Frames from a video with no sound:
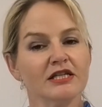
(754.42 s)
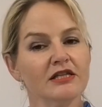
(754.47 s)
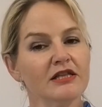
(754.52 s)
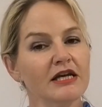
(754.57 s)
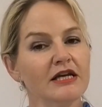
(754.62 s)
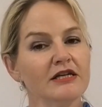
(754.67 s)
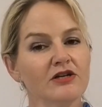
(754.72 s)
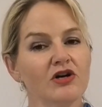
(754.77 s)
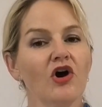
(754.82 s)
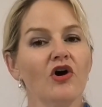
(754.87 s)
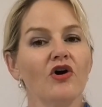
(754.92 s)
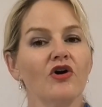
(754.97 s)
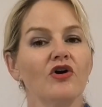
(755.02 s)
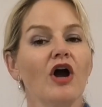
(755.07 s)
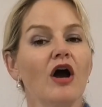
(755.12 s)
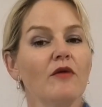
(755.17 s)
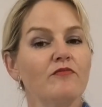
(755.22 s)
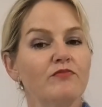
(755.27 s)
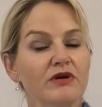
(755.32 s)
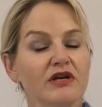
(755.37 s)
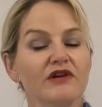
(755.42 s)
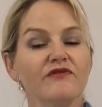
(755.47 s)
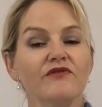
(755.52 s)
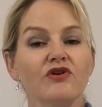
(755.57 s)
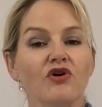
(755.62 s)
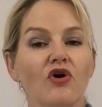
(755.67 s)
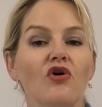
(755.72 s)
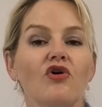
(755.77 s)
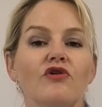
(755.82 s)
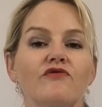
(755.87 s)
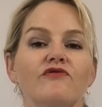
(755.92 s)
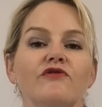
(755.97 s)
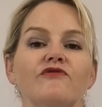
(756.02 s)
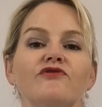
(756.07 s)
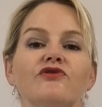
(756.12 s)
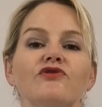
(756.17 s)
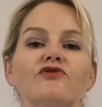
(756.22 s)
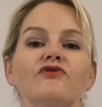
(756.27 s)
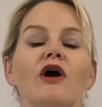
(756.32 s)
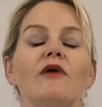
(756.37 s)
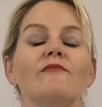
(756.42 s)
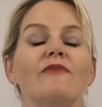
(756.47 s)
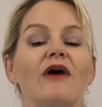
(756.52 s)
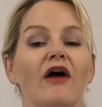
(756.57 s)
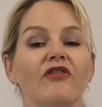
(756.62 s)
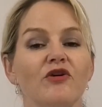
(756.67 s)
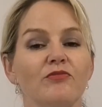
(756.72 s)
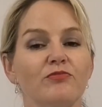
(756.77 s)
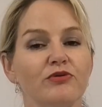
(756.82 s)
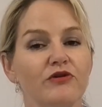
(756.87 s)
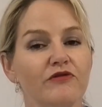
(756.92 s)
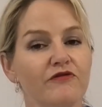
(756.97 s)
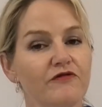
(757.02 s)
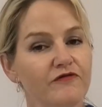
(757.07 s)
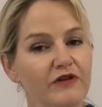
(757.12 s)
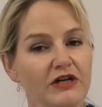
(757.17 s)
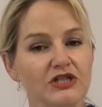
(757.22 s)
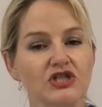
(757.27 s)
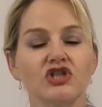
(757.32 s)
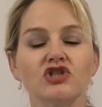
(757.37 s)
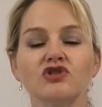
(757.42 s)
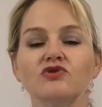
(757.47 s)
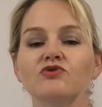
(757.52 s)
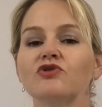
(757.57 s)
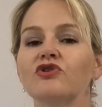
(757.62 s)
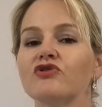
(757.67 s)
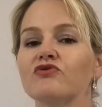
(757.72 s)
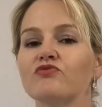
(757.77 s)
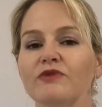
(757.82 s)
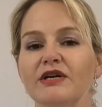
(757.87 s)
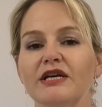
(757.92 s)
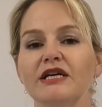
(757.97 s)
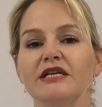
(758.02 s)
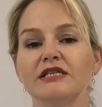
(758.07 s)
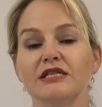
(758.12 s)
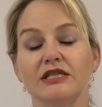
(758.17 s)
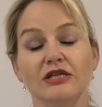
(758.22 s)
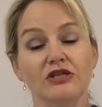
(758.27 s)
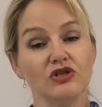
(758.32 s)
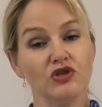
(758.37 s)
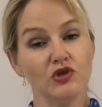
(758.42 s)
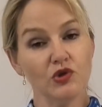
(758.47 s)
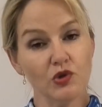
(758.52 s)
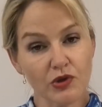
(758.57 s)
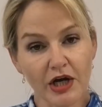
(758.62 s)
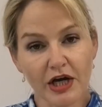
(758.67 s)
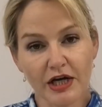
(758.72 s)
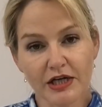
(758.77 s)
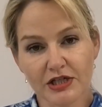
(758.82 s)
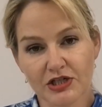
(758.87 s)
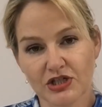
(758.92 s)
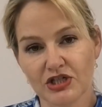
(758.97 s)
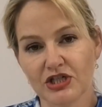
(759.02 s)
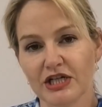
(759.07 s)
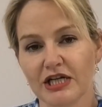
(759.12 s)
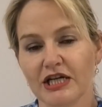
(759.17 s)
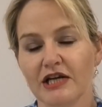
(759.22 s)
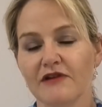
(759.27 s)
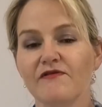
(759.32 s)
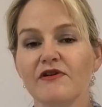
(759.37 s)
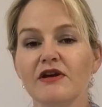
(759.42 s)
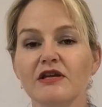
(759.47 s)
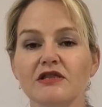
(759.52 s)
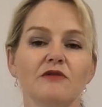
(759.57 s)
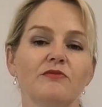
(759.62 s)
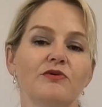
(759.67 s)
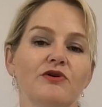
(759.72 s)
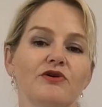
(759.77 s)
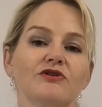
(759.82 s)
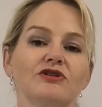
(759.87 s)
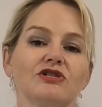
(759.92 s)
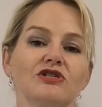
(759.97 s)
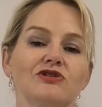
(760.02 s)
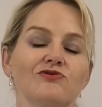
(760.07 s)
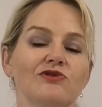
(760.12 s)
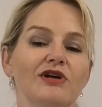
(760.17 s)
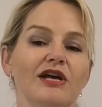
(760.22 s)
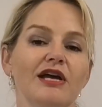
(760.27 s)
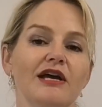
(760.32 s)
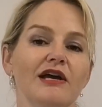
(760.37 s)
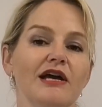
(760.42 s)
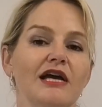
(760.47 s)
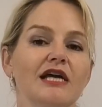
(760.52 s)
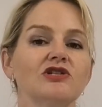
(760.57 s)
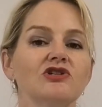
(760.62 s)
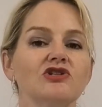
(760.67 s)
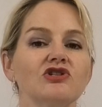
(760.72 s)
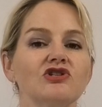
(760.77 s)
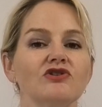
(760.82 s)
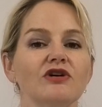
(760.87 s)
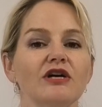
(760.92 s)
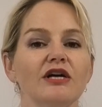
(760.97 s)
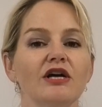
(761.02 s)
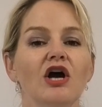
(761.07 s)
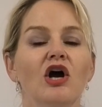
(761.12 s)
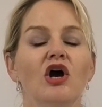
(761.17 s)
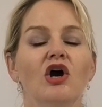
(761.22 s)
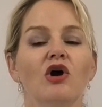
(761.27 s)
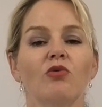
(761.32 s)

So there you go, a bit of an overview about the professional careers that you can achieve in the personal care industry